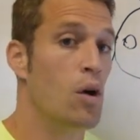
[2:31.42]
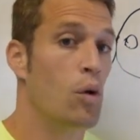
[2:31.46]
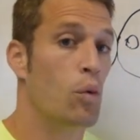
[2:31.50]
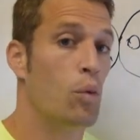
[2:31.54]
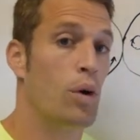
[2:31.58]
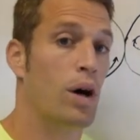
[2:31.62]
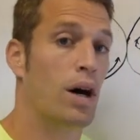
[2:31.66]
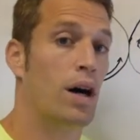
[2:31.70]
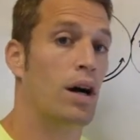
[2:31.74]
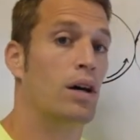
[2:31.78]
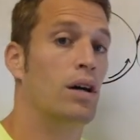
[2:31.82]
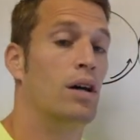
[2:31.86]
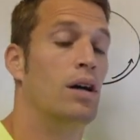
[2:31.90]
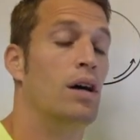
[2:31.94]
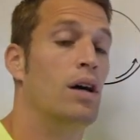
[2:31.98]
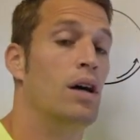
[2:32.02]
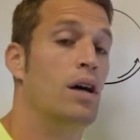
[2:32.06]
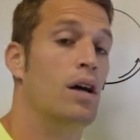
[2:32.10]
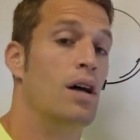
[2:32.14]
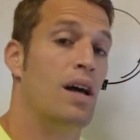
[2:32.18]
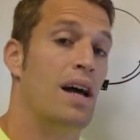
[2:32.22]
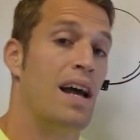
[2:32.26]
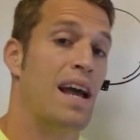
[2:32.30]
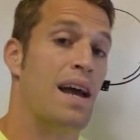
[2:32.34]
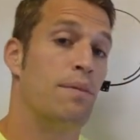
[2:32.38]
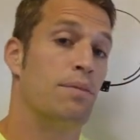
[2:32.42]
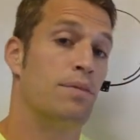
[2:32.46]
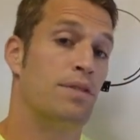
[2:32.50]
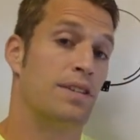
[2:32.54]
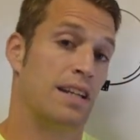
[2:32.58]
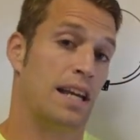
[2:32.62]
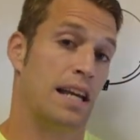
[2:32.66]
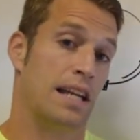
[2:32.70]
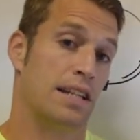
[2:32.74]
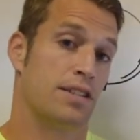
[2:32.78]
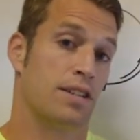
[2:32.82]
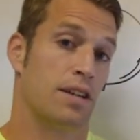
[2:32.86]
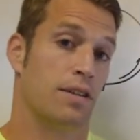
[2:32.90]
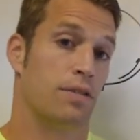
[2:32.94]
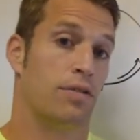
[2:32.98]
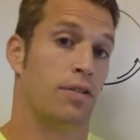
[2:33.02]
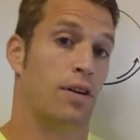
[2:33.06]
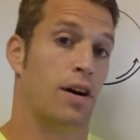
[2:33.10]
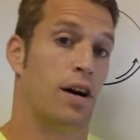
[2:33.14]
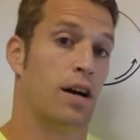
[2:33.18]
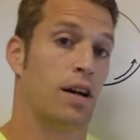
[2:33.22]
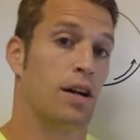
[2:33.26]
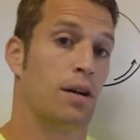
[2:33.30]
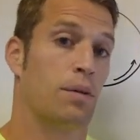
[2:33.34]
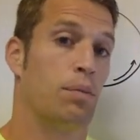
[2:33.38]
Well,
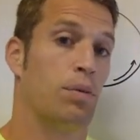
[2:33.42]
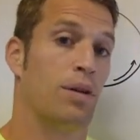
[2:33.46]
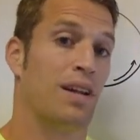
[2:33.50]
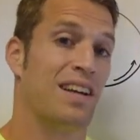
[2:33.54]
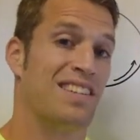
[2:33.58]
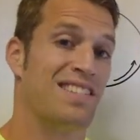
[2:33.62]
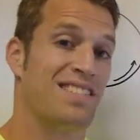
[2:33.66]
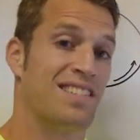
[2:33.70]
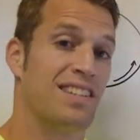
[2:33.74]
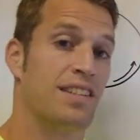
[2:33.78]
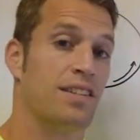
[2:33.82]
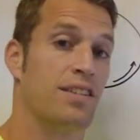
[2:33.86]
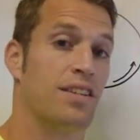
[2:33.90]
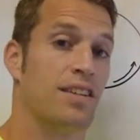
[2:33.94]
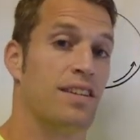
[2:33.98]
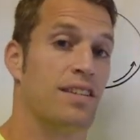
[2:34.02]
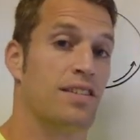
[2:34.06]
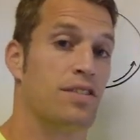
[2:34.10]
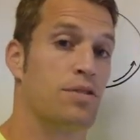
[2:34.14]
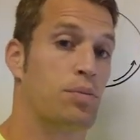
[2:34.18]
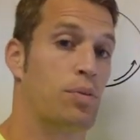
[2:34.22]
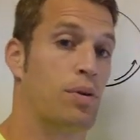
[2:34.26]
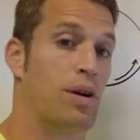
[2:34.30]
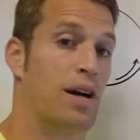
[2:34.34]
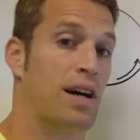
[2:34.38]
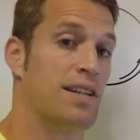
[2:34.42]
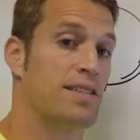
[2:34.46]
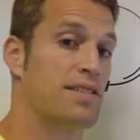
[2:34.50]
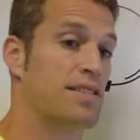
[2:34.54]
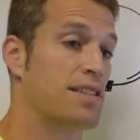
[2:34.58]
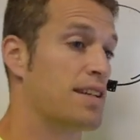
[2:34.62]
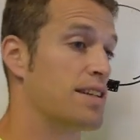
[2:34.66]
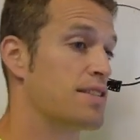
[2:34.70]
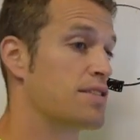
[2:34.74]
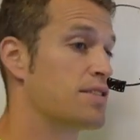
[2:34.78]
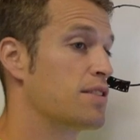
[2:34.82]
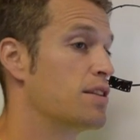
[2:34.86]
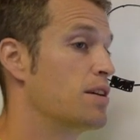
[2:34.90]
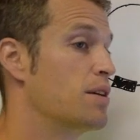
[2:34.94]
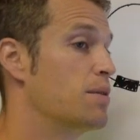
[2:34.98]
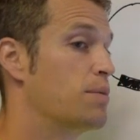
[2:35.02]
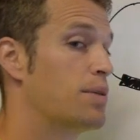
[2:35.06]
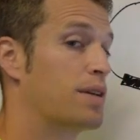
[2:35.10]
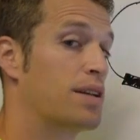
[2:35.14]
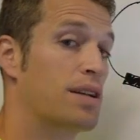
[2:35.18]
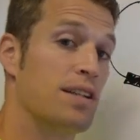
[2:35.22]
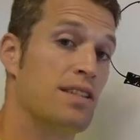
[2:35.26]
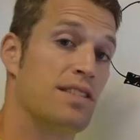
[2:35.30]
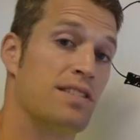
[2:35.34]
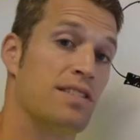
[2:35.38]
MTHFR plays into this process
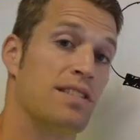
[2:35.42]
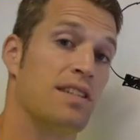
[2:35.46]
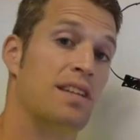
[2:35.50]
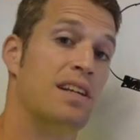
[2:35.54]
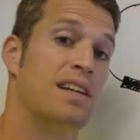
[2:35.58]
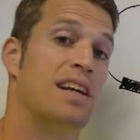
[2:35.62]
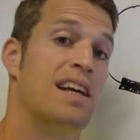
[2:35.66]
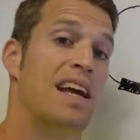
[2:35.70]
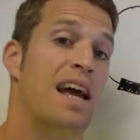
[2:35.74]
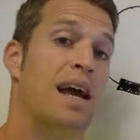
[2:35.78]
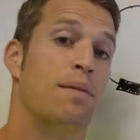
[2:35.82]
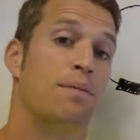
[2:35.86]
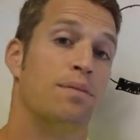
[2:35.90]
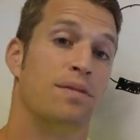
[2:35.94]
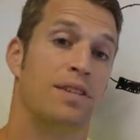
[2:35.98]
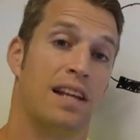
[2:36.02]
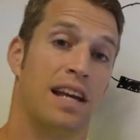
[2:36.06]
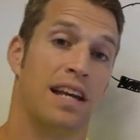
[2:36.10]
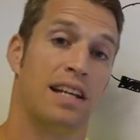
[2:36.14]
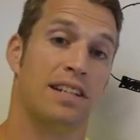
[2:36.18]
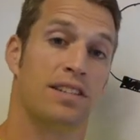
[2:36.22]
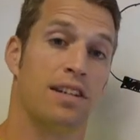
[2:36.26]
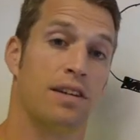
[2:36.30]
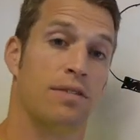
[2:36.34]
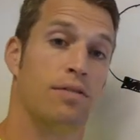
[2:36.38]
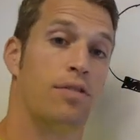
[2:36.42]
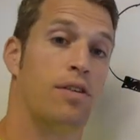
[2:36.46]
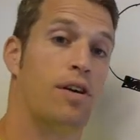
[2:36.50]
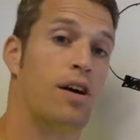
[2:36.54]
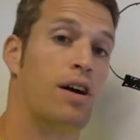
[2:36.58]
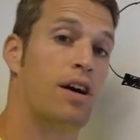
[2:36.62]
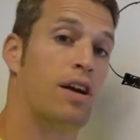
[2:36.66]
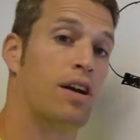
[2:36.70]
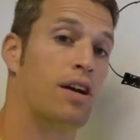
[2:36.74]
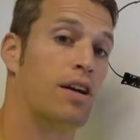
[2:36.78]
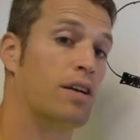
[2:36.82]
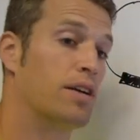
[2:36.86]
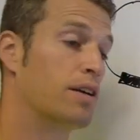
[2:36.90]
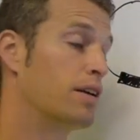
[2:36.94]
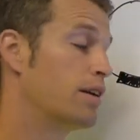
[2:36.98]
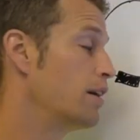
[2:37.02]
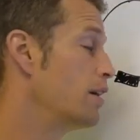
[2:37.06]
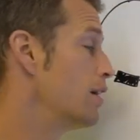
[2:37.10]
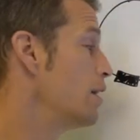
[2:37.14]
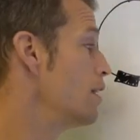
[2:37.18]
because MTHFR